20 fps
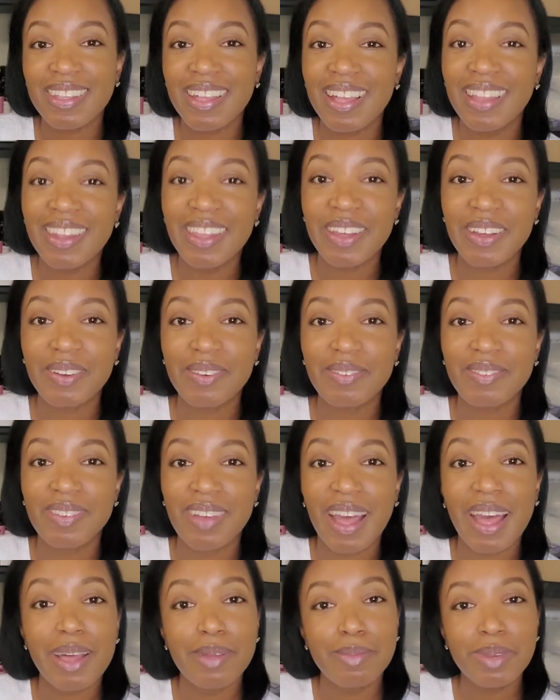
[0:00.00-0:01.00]
Hello,
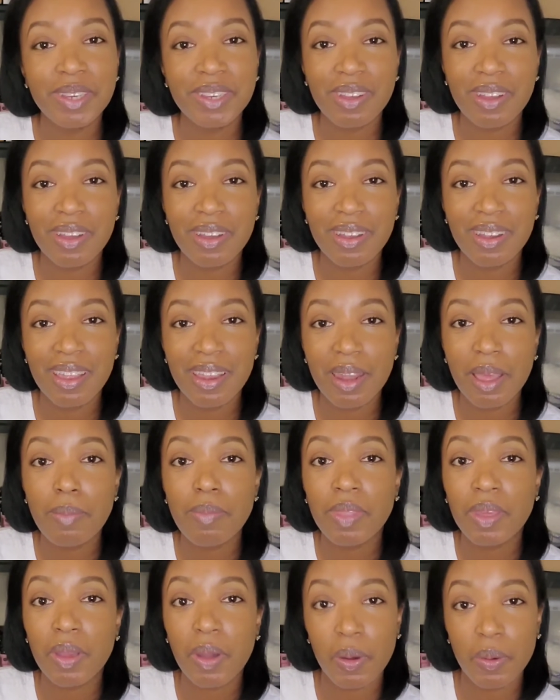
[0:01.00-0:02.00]
I'm LaShawn and I'm
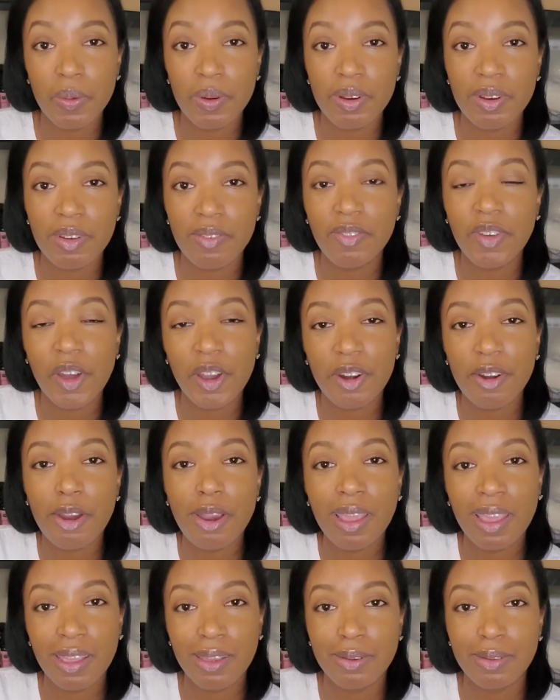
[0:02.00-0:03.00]
the owner of Carter and
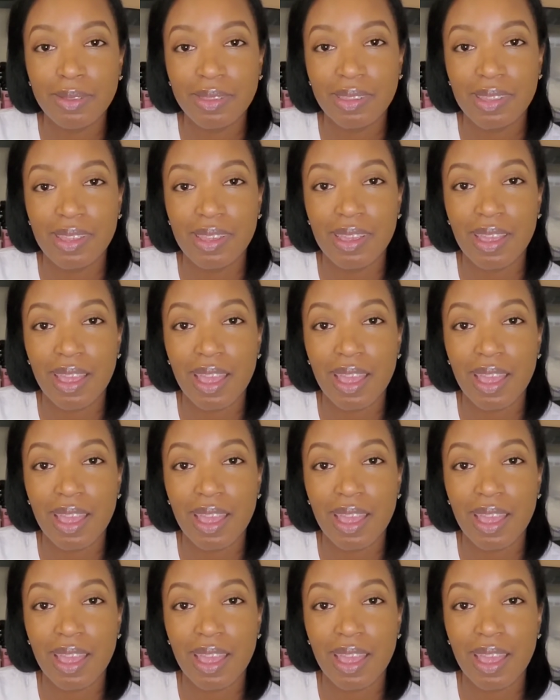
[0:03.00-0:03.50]
Candlestick,